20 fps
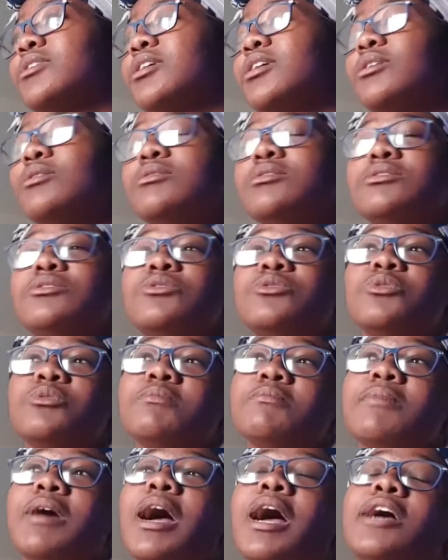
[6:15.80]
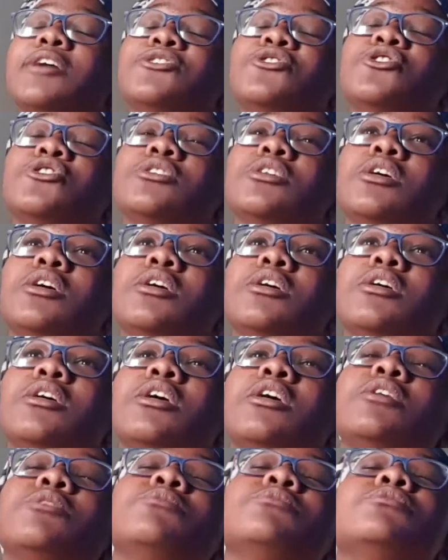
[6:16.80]
It was too much.
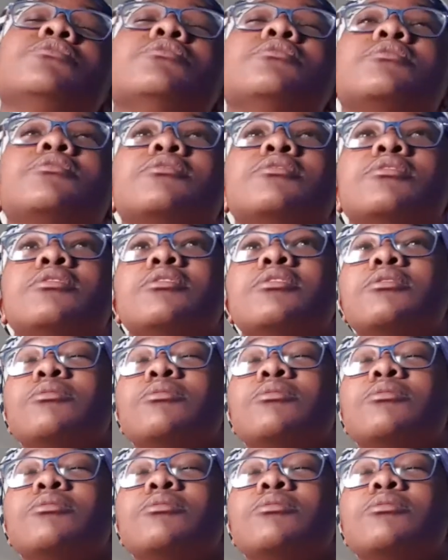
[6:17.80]
It was just